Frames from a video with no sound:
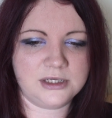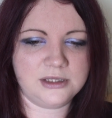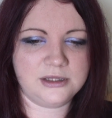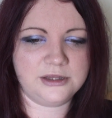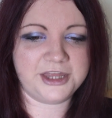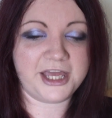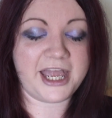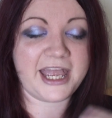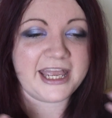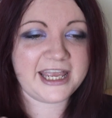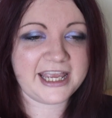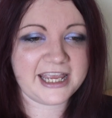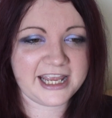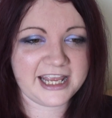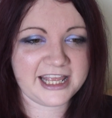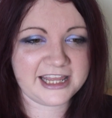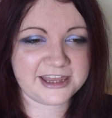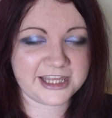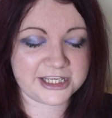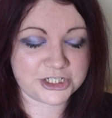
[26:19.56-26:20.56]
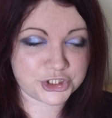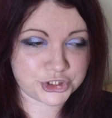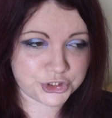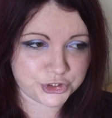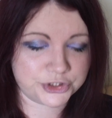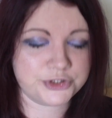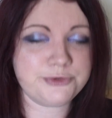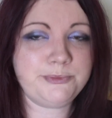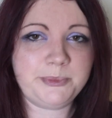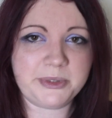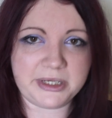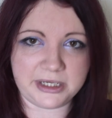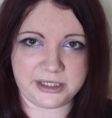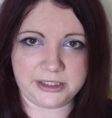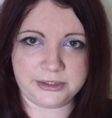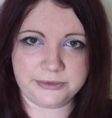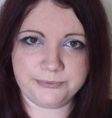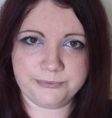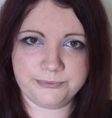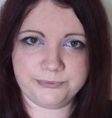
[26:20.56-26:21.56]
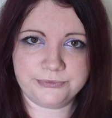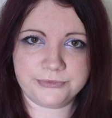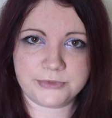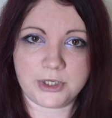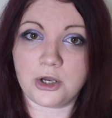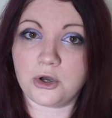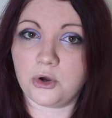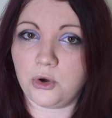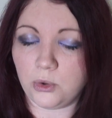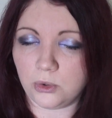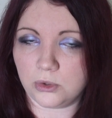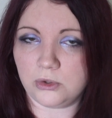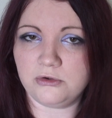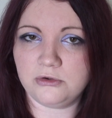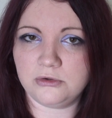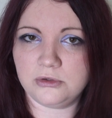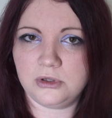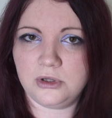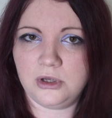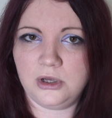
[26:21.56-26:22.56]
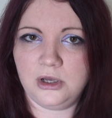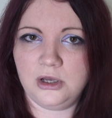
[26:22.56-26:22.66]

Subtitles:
there should be a call